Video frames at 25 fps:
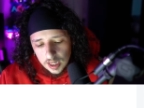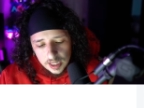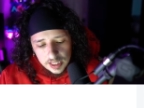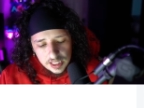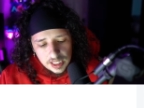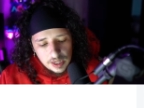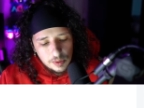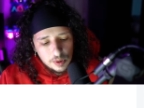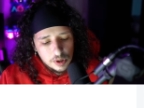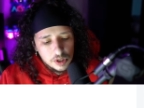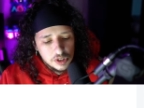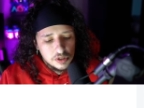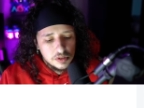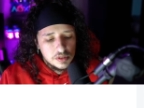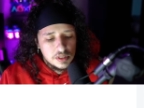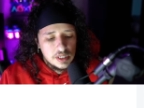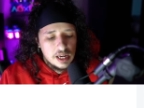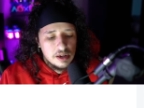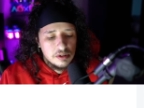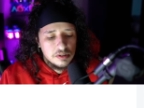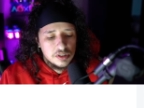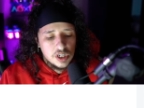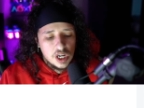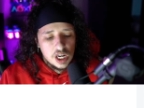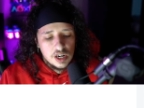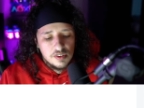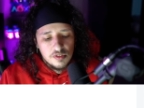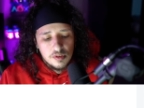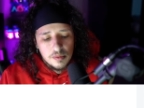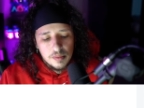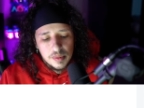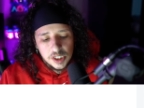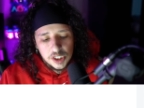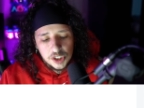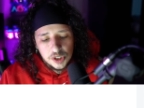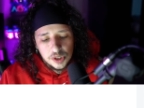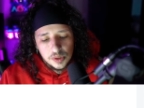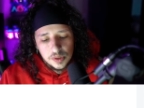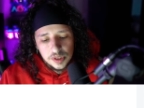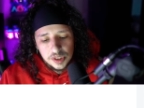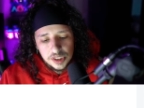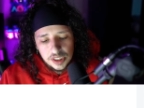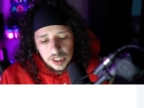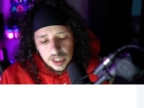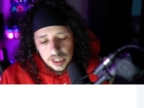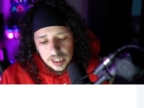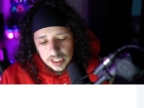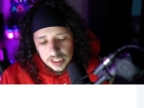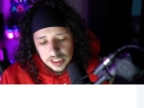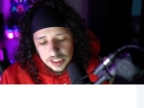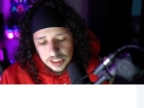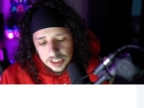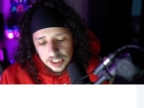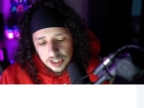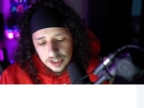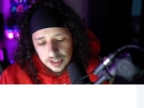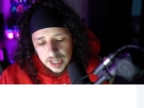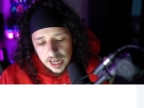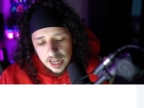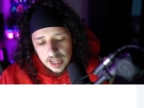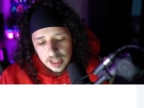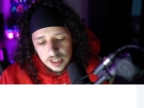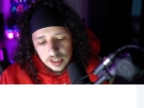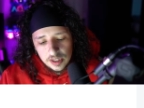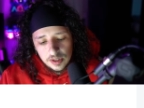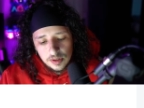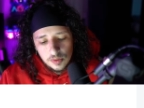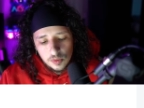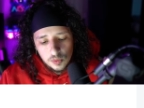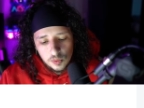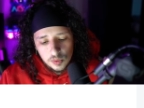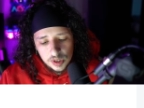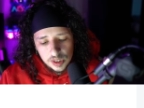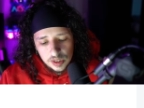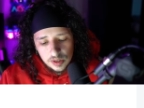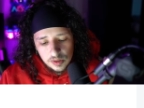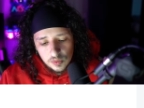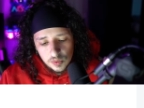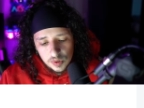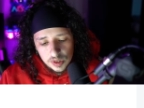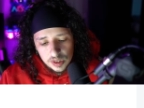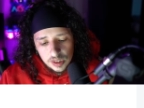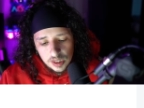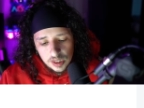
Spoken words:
They were also down Donovan Mitchell and Jared Allen when